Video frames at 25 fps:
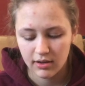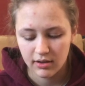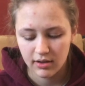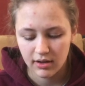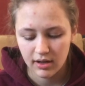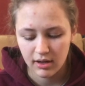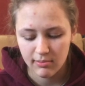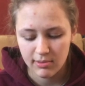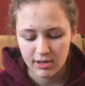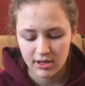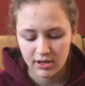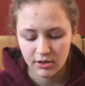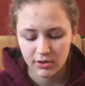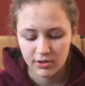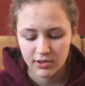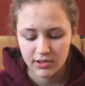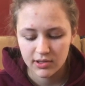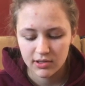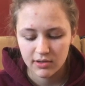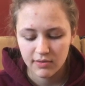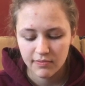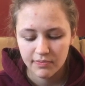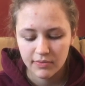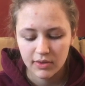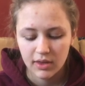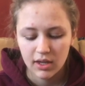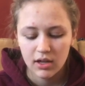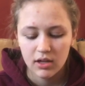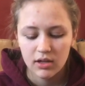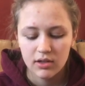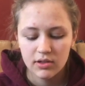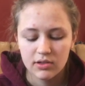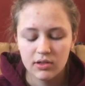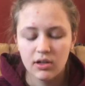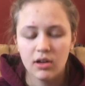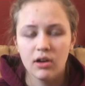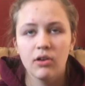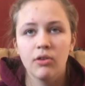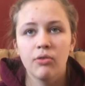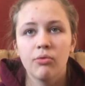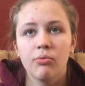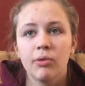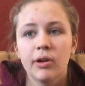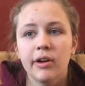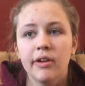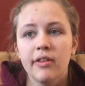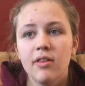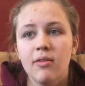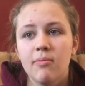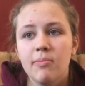amigos. So one
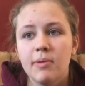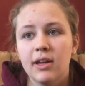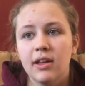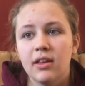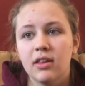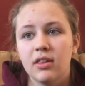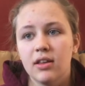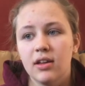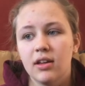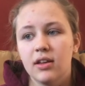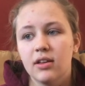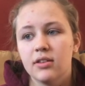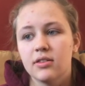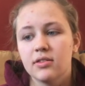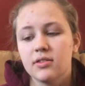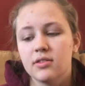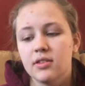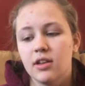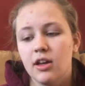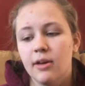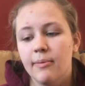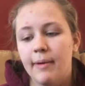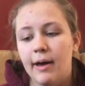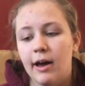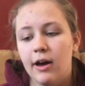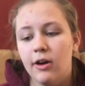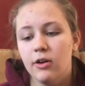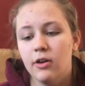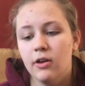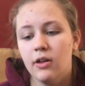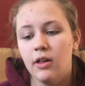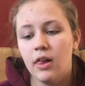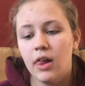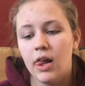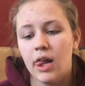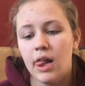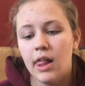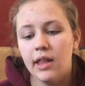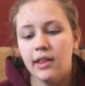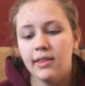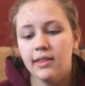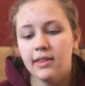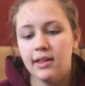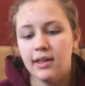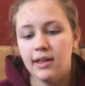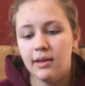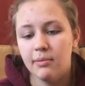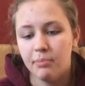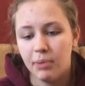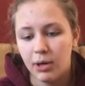of the big things about
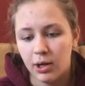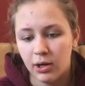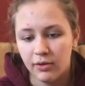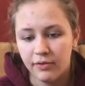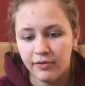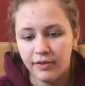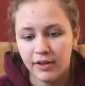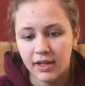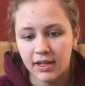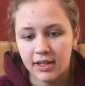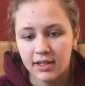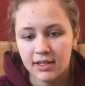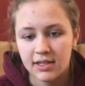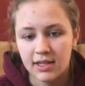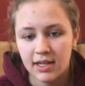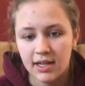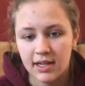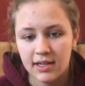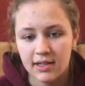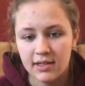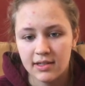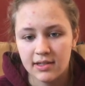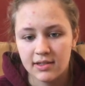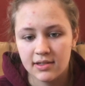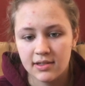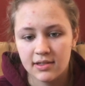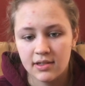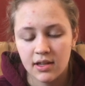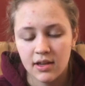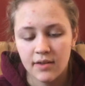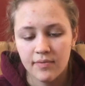the imperfect is